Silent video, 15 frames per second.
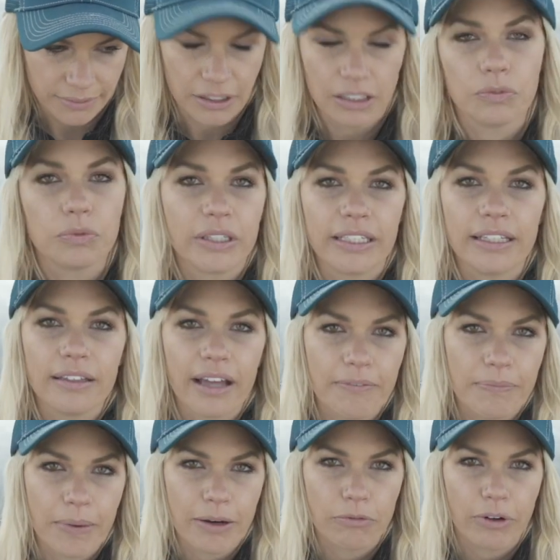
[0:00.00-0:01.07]
the Lindy live
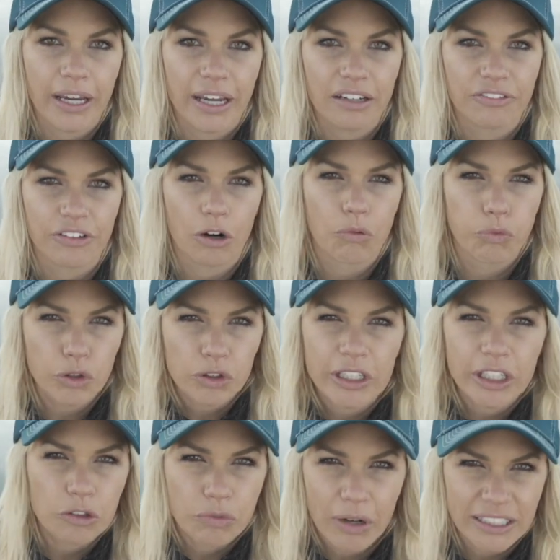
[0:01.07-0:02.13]
bait rig for a really
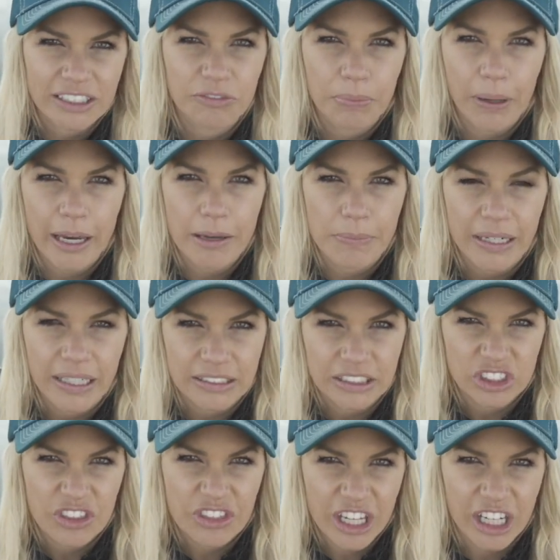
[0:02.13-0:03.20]
aggressive bite because
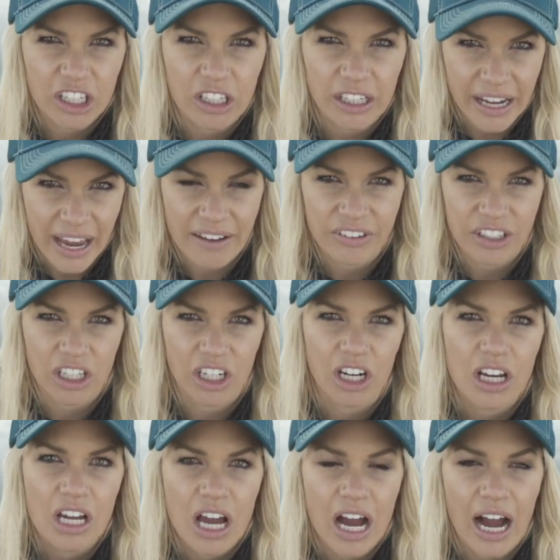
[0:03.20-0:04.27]
it's thicker and heavier.
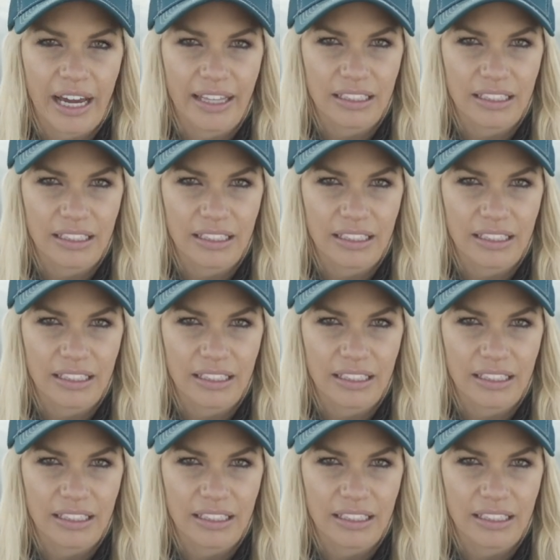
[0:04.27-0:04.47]
I